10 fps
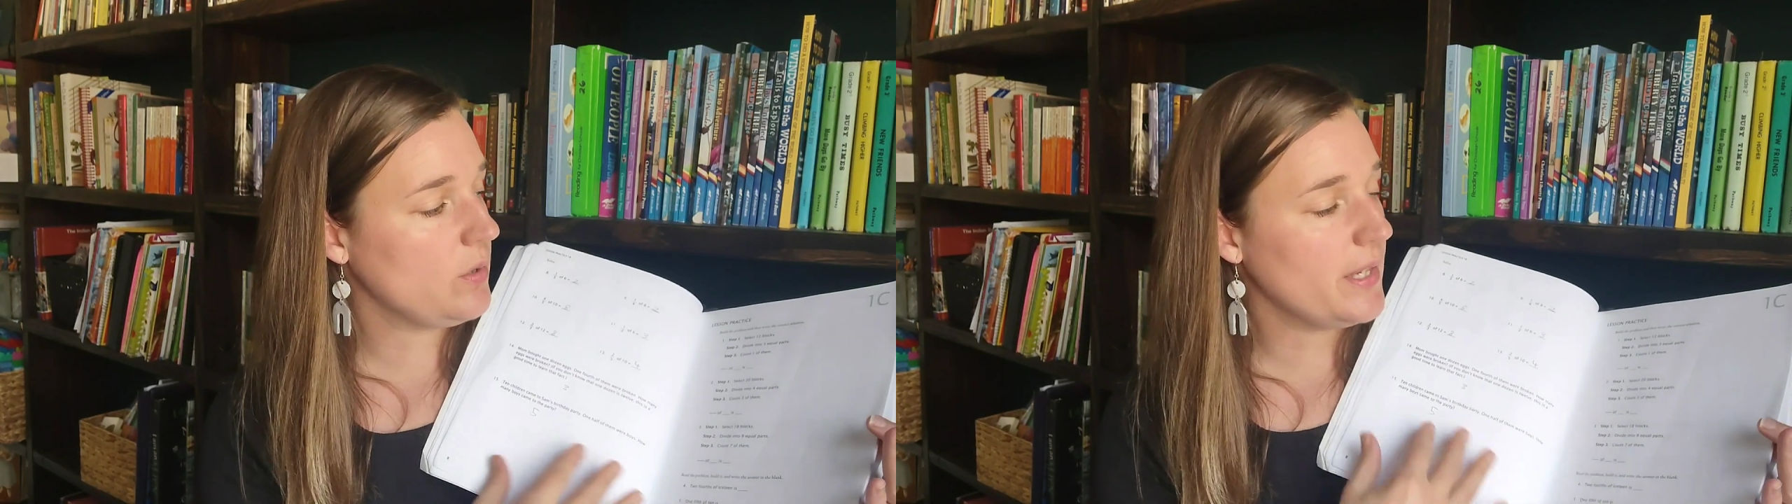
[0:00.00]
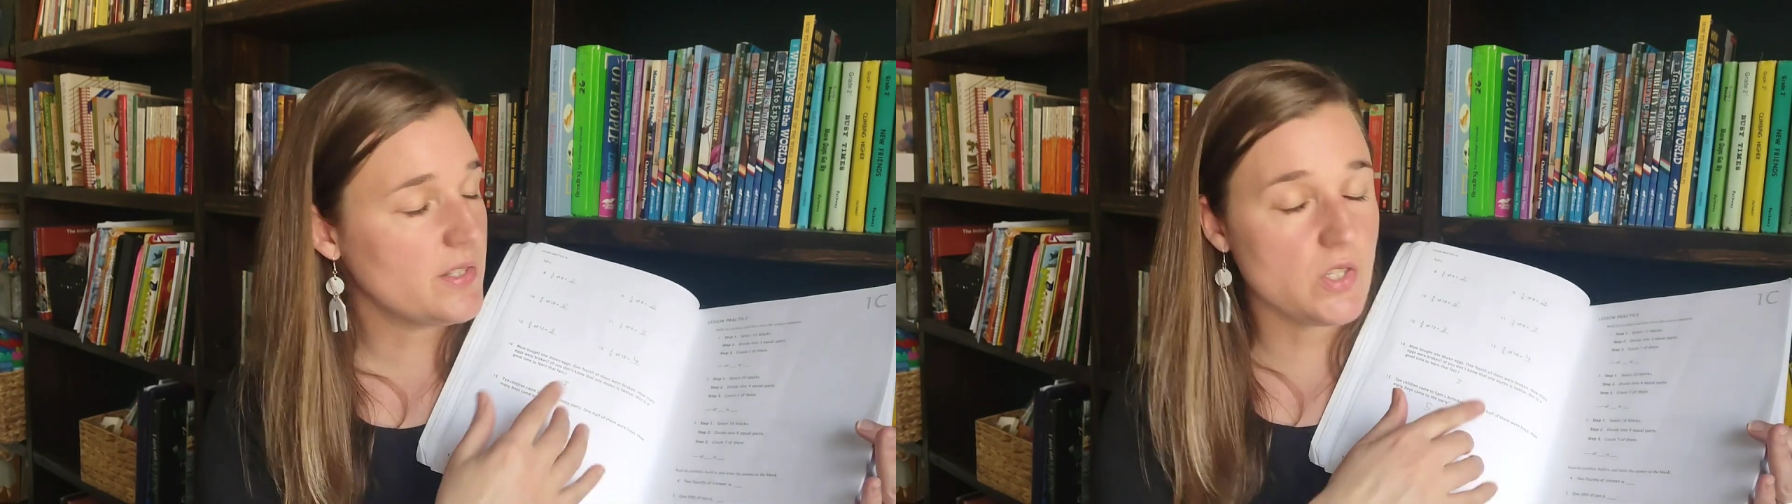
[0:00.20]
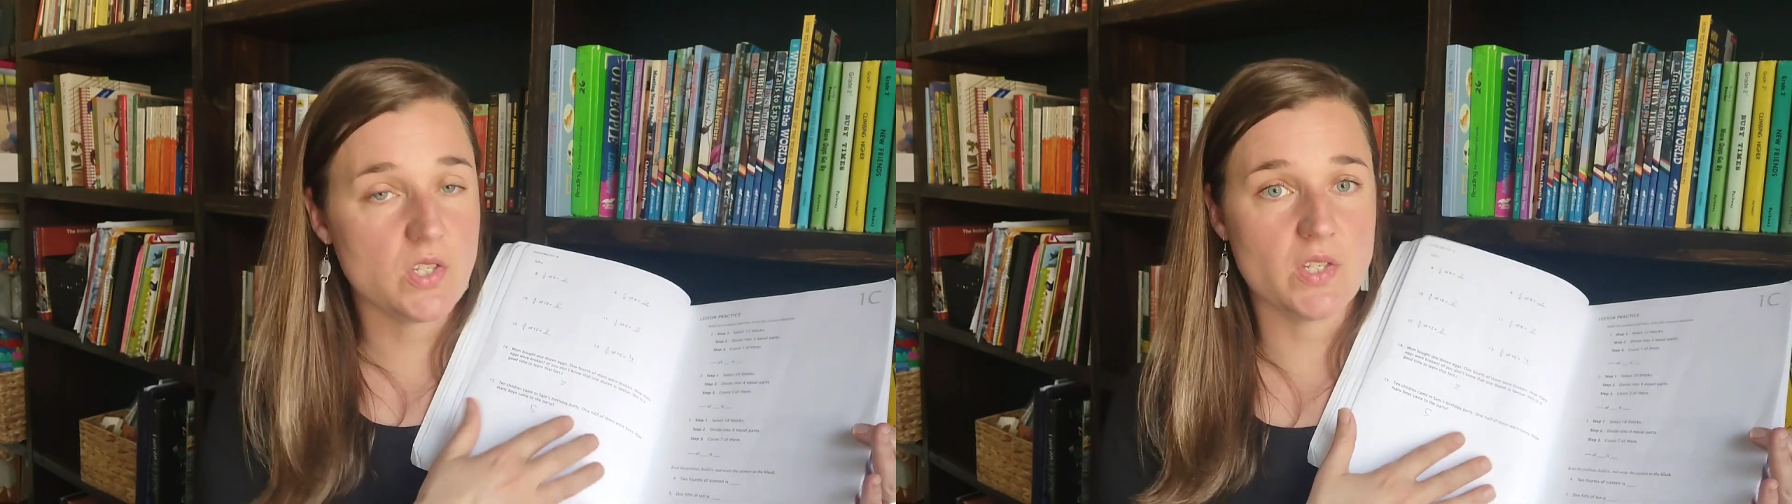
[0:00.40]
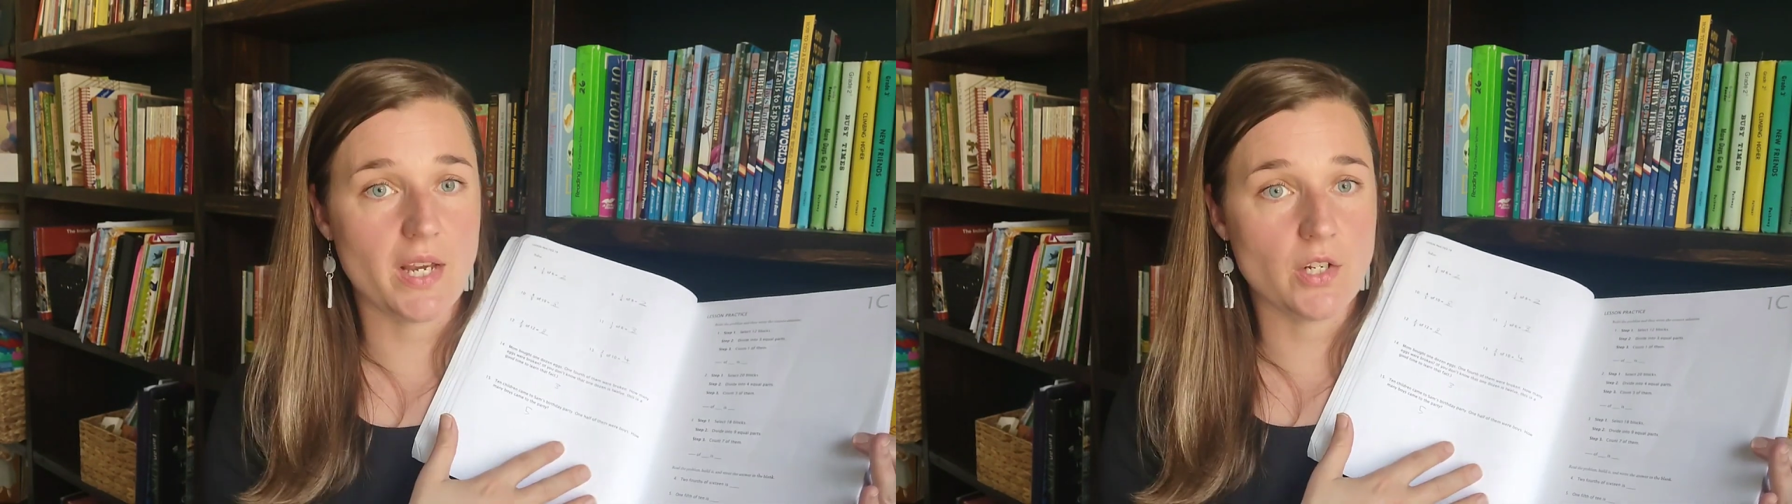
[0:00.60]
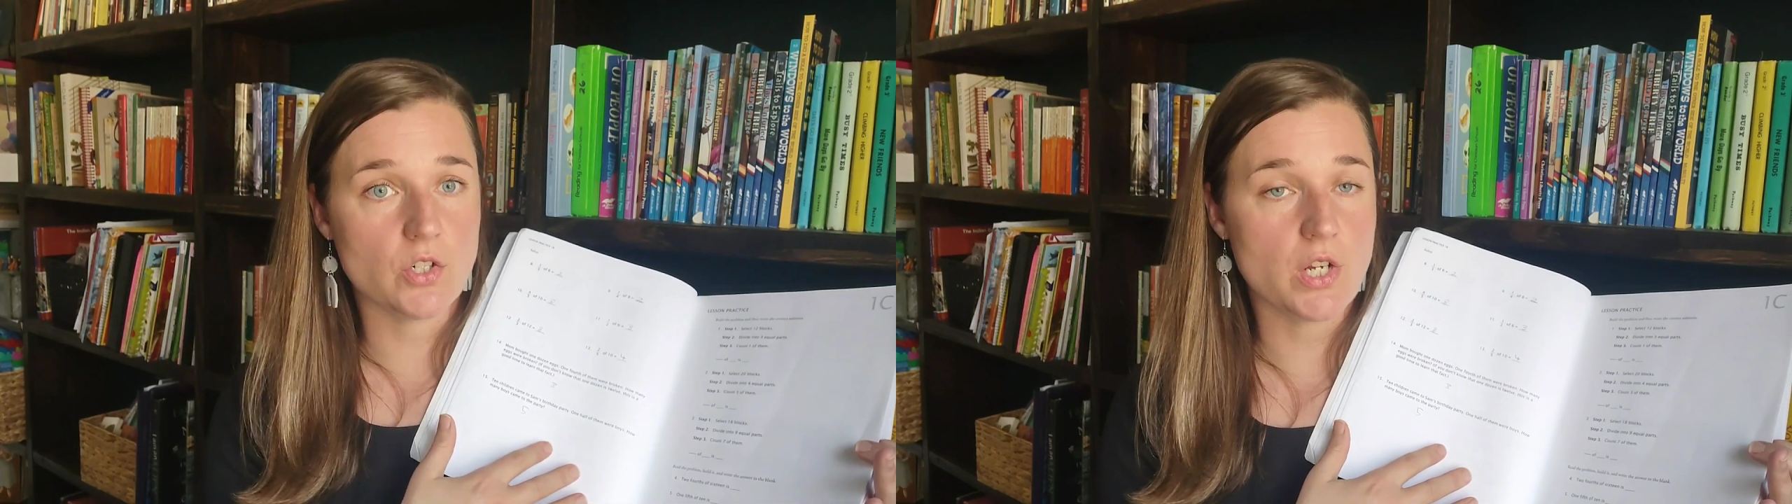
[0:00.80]
let's just say
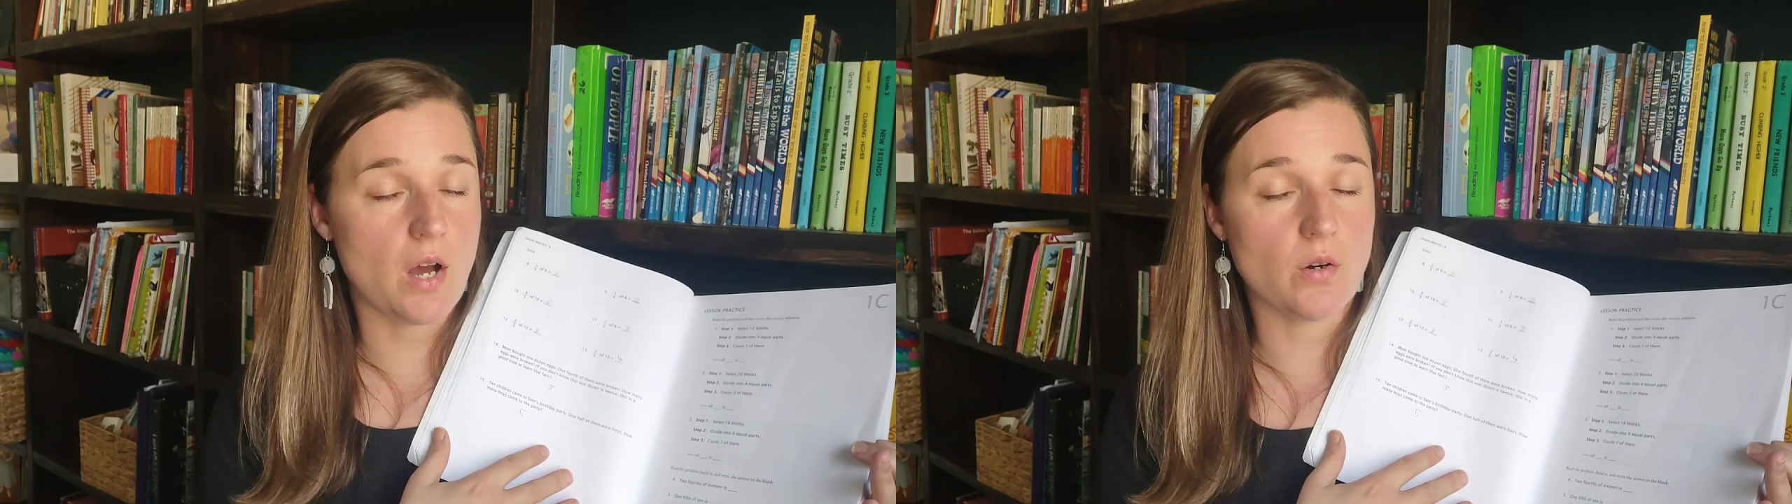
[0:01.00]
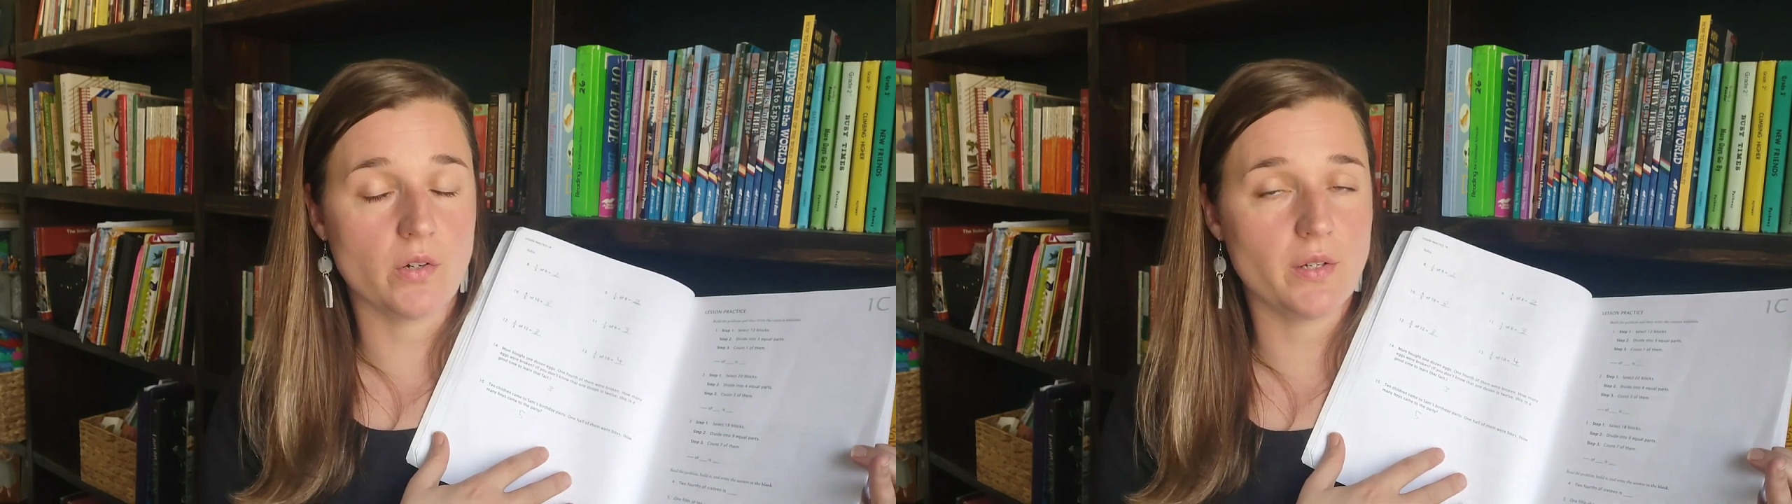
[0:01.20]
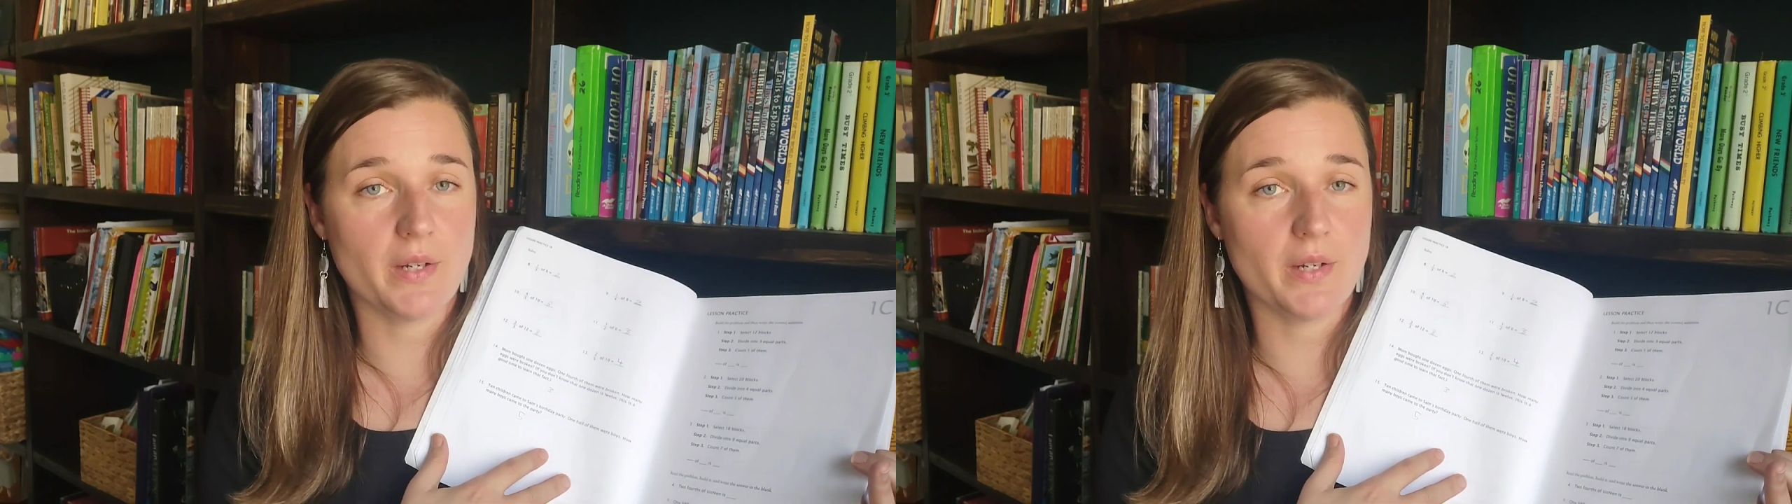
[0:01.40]
your child already